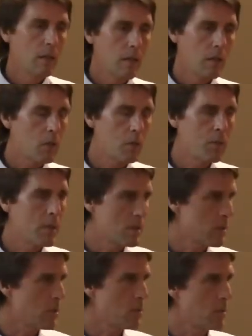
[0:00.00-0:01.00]
it could be the
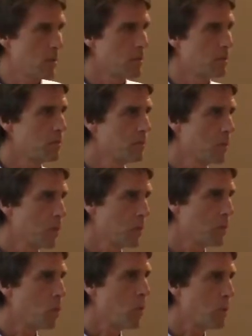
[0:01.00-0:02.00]
solution, or
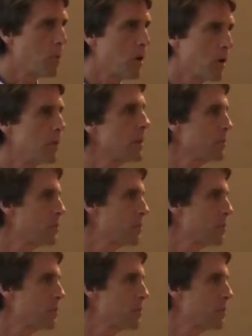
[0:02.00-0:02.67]
one part of it.